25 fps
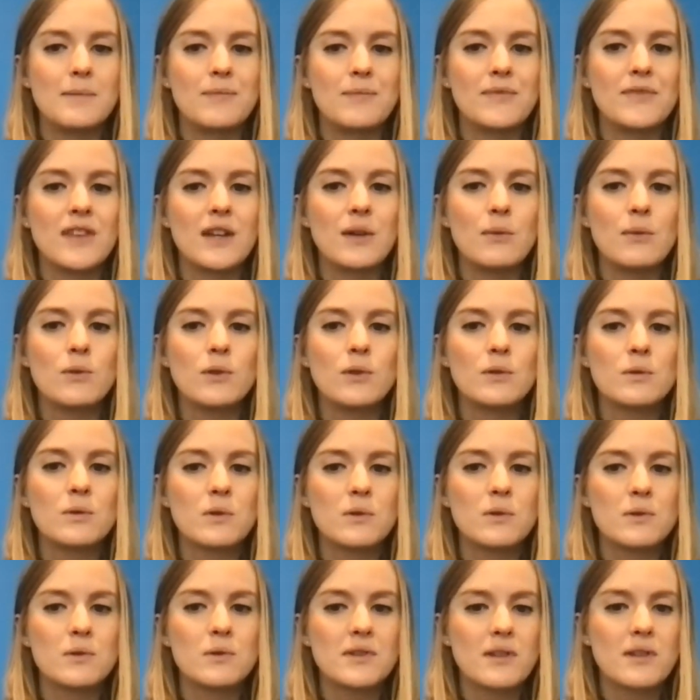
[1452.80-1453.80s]
They will
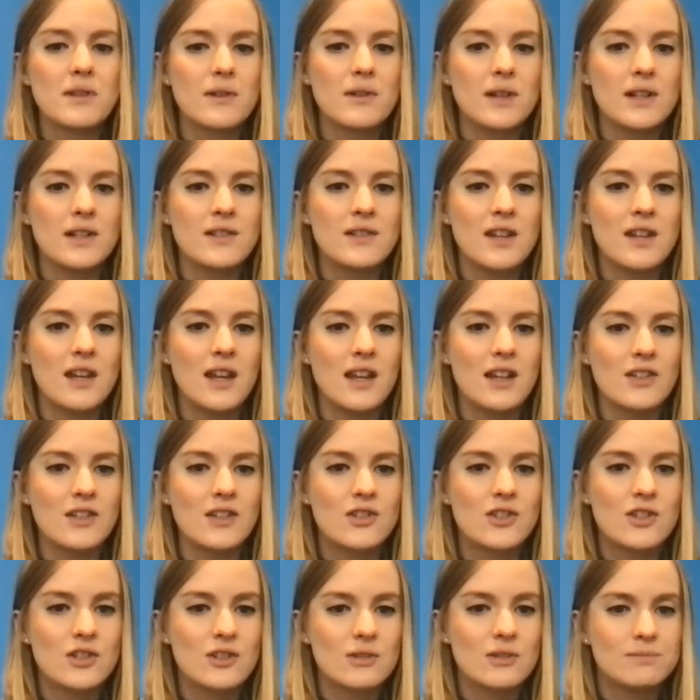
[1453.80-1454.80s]
also
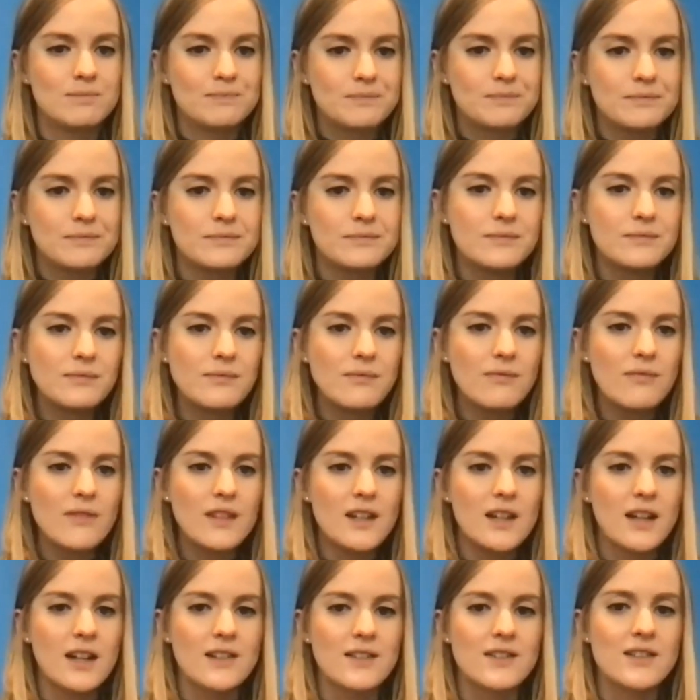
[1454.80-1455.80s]
attach
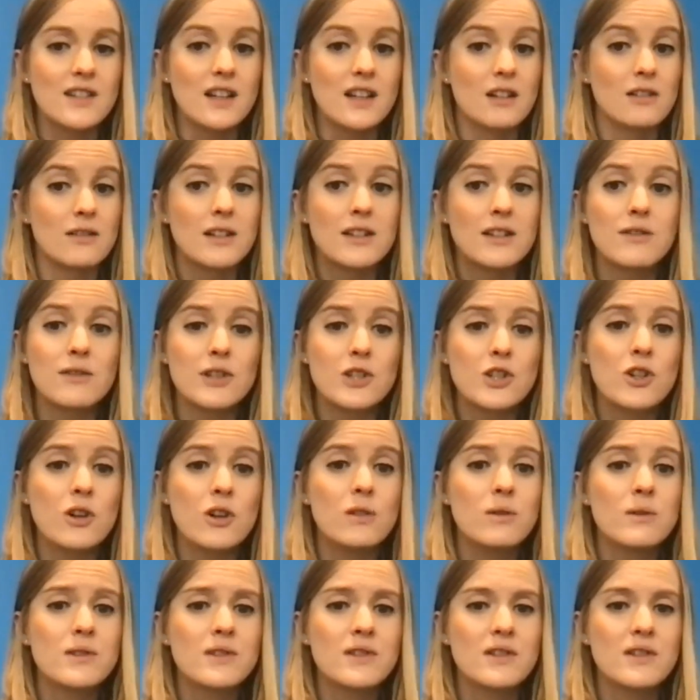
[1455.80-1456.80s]
salary
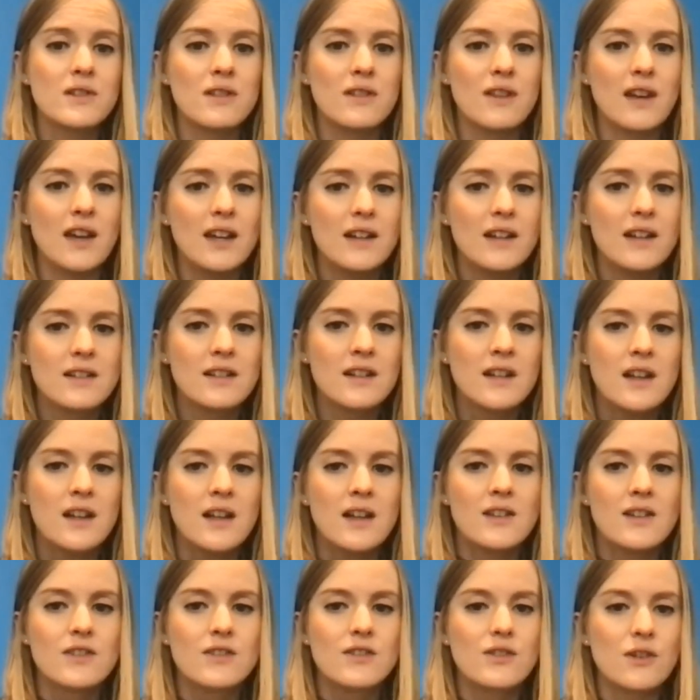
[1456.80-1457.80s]
thresholds to that.
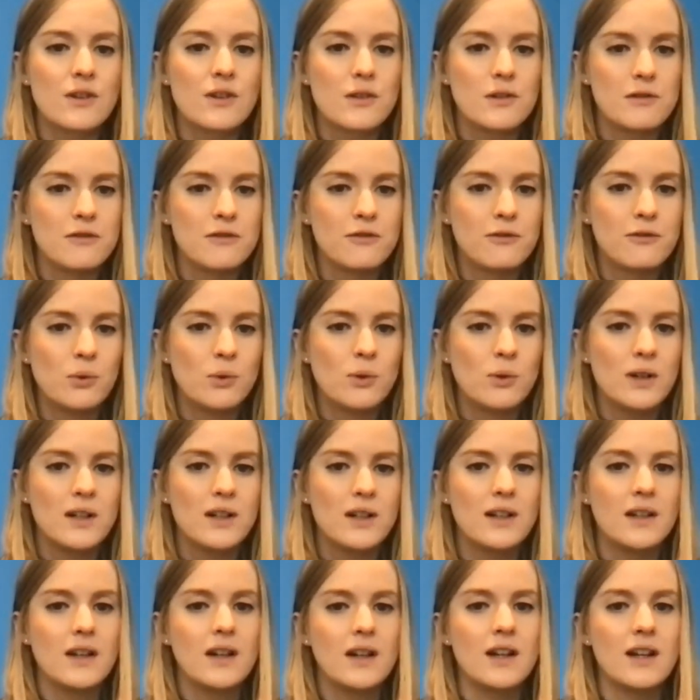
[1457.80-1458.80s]
So
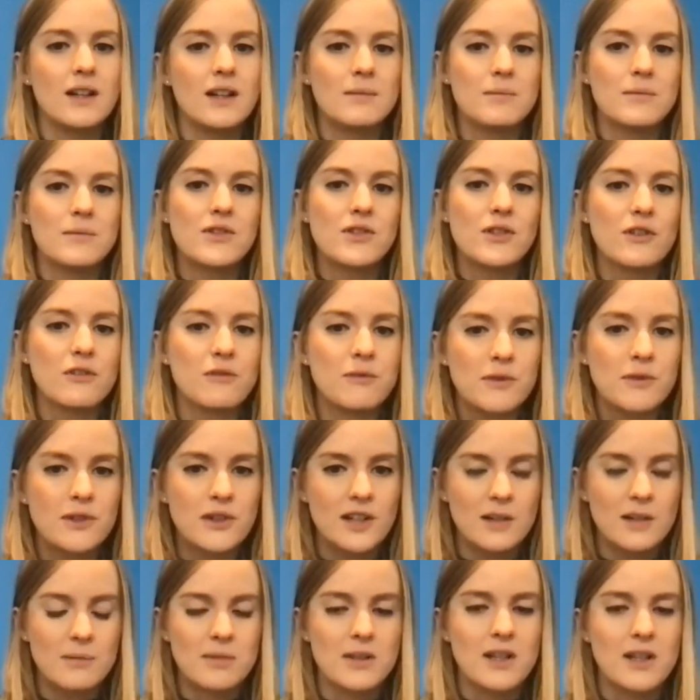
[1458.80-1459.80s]
for software
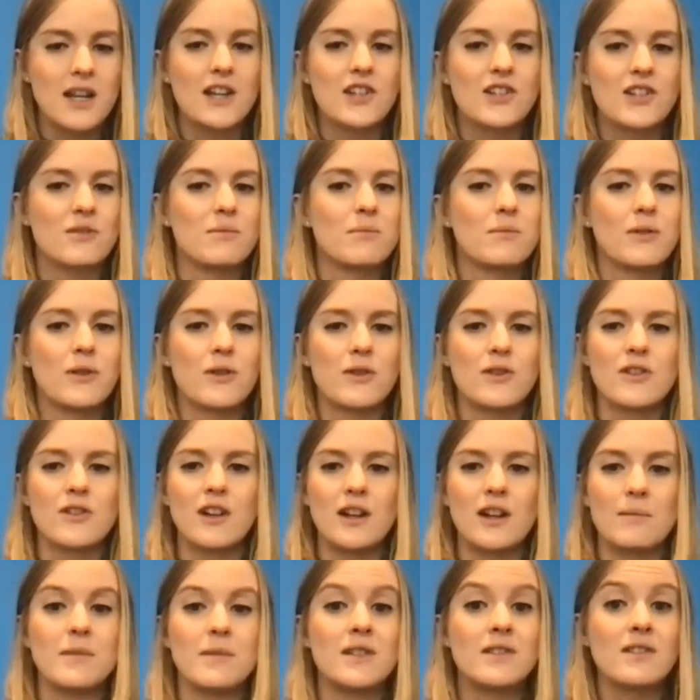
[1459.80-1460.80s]
and application
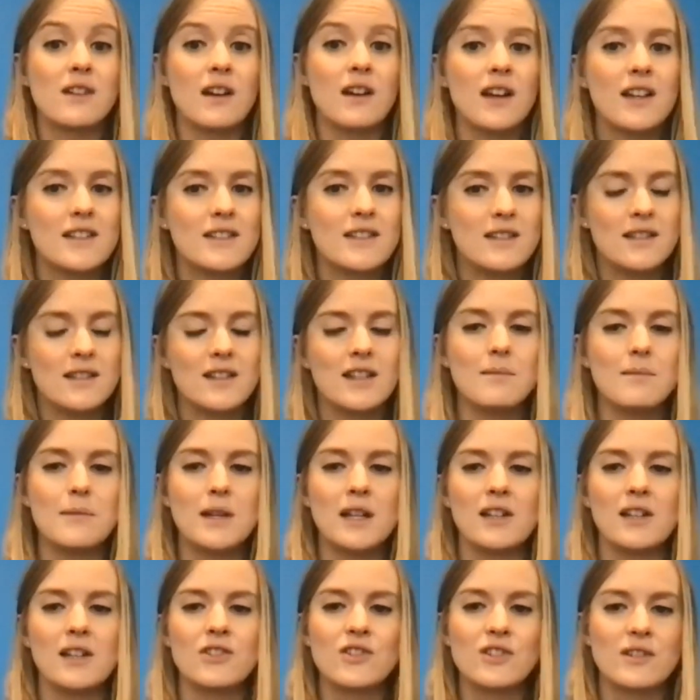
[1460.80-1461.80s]
programmers, ICT
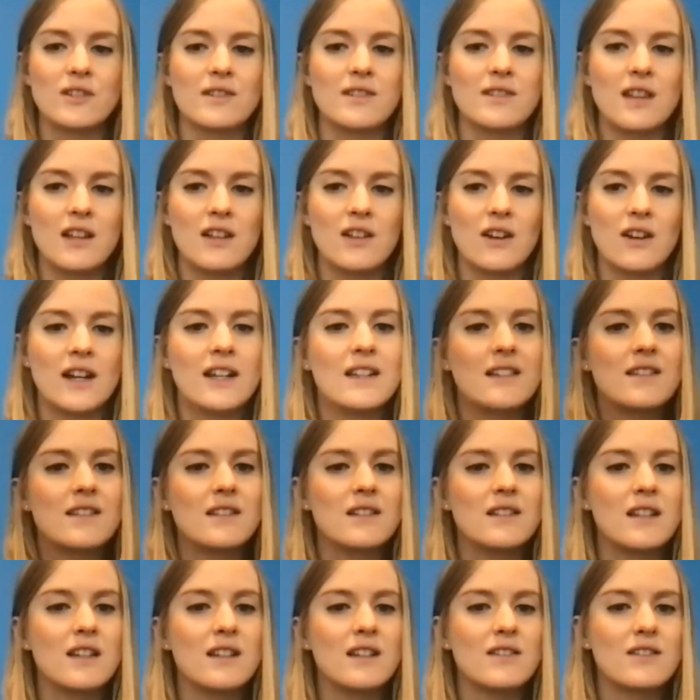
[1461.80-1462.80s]
managers, and
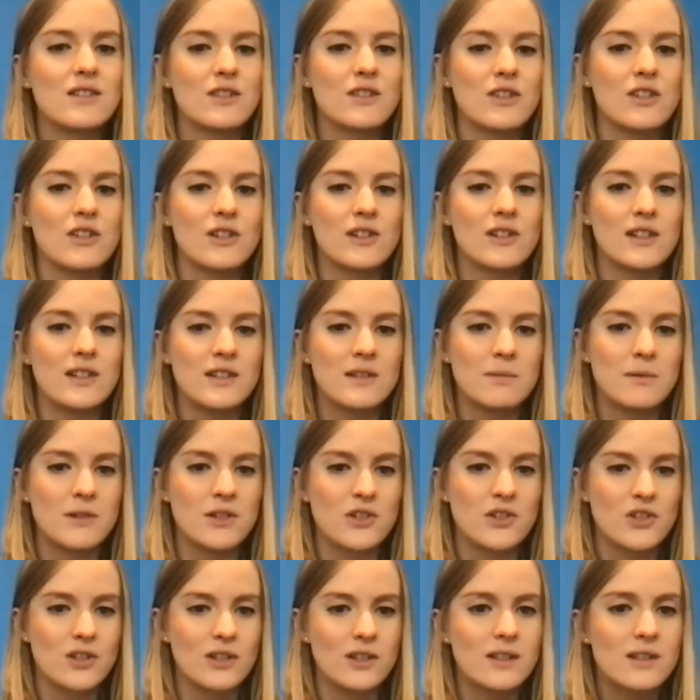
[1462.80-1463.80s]
ICT security
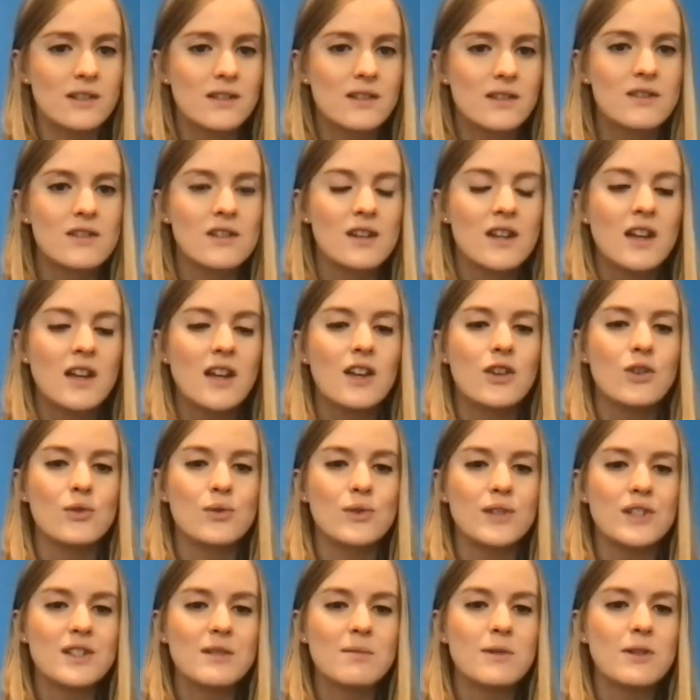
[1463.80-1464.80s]
specialists, you'll
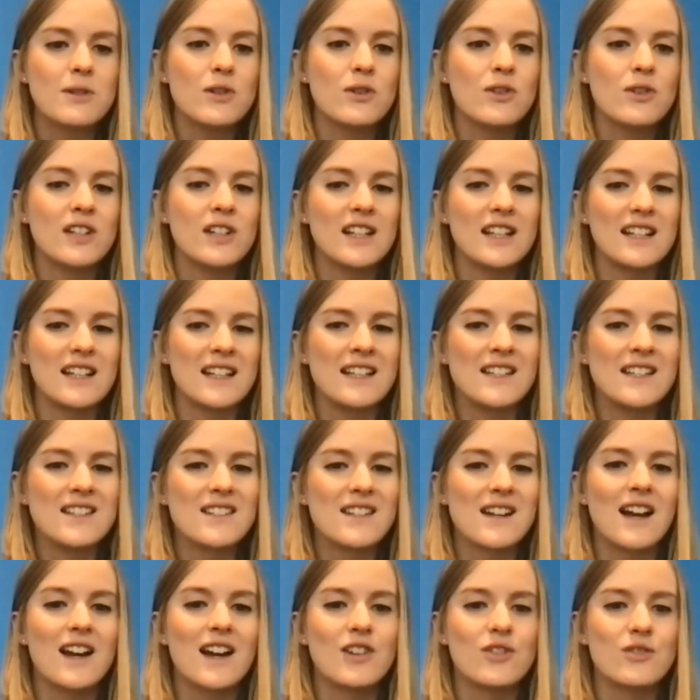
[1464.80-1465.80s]
need to be earning at least
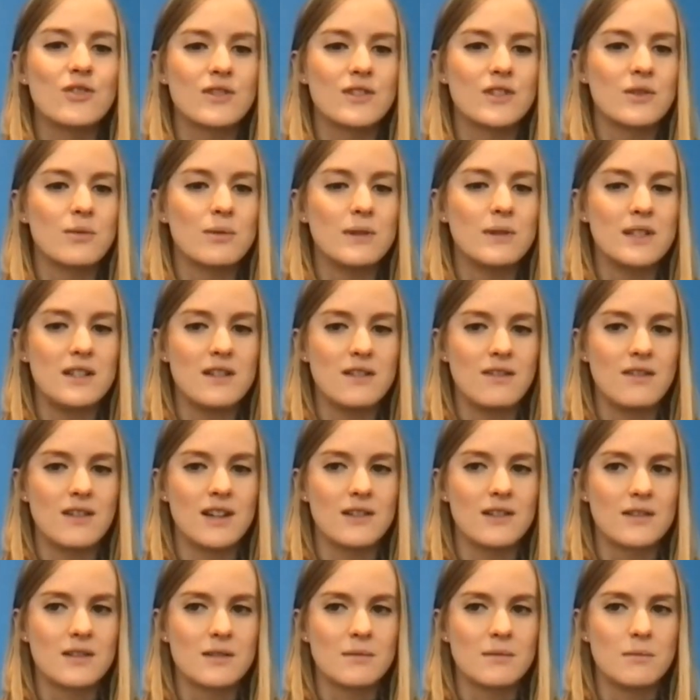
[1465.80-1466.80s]

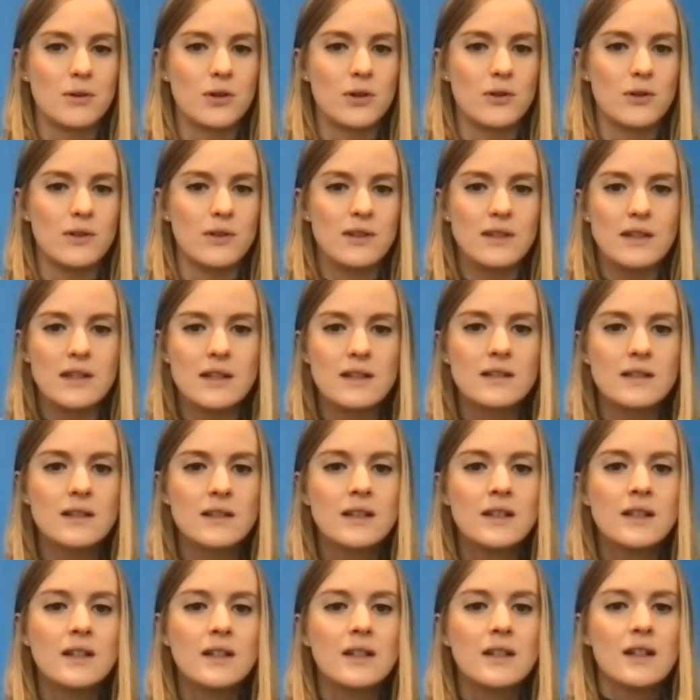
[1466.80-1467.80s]
120,000 per year.
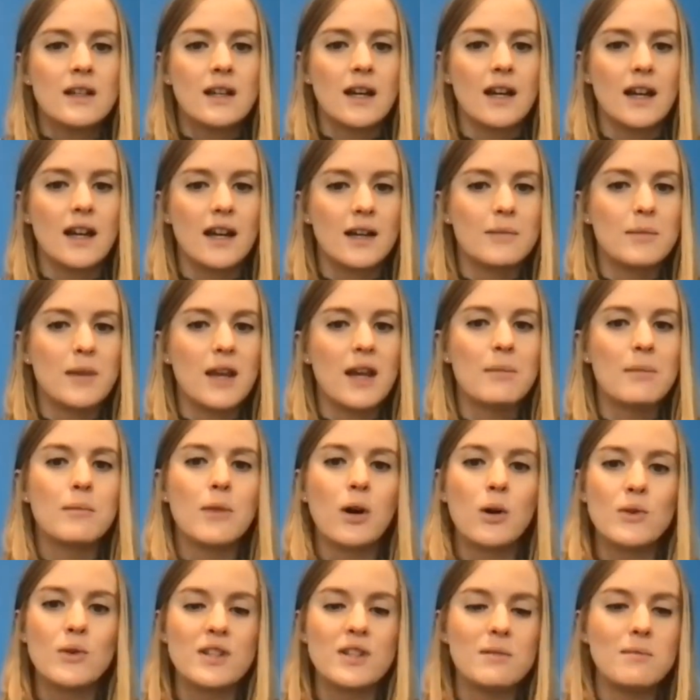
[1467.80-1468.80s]
And
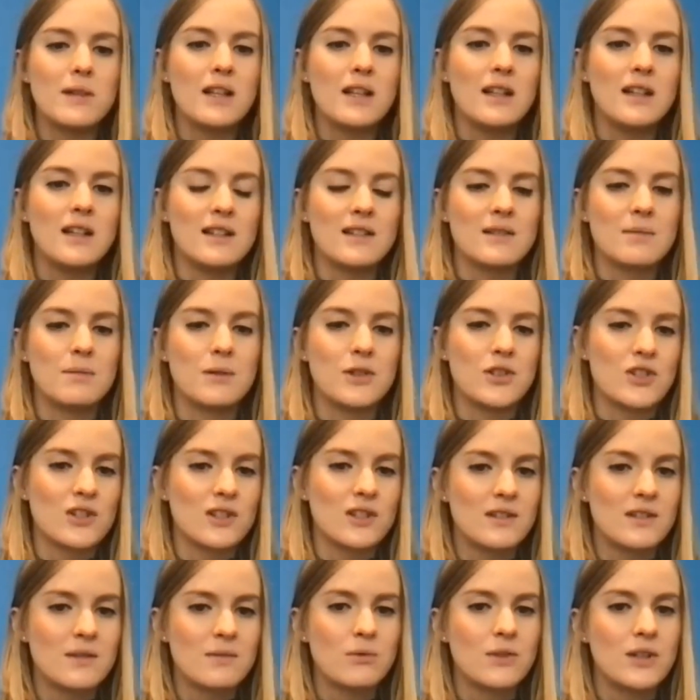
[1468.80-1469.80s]
multimedia
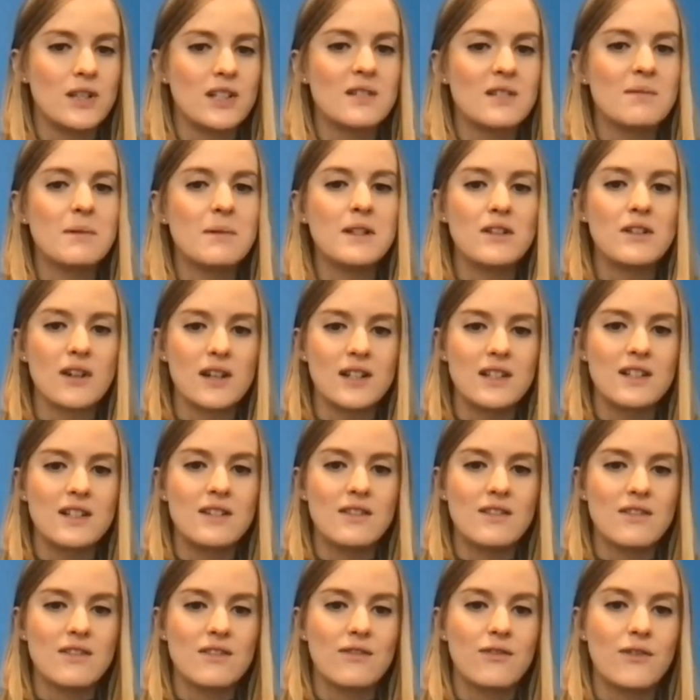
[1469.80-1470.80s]
specialists will need to be
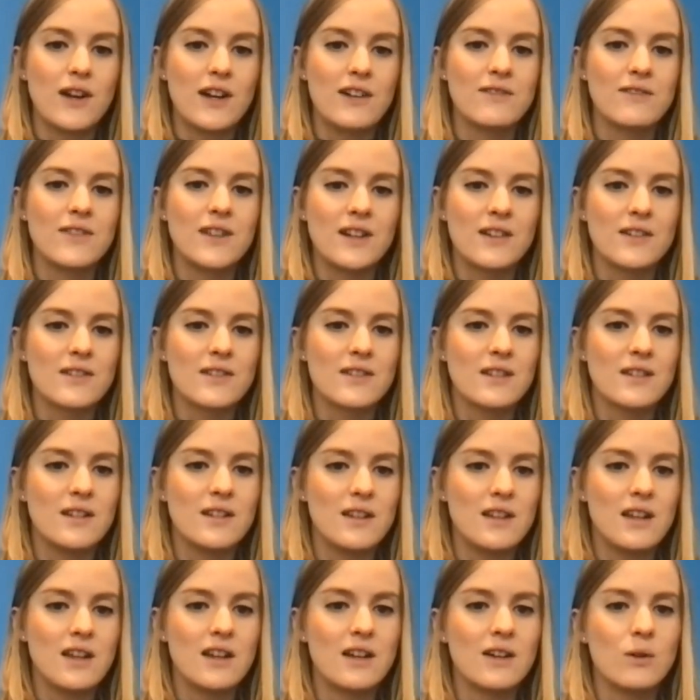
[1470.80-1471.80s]
95,000
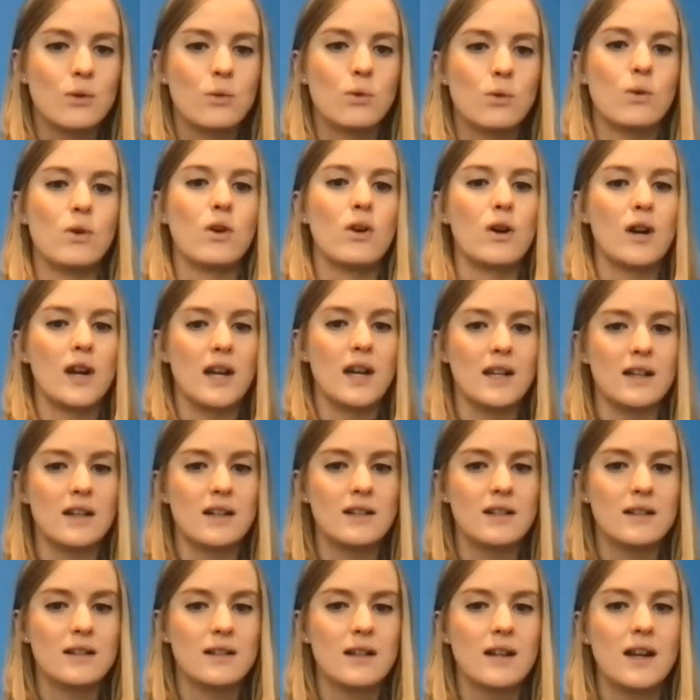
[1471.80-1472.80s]
a year or
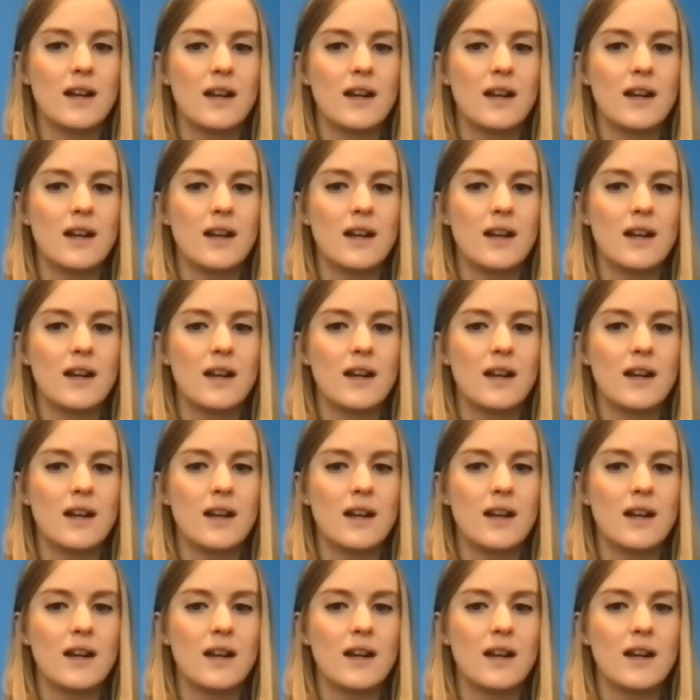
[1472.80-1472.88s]
higher.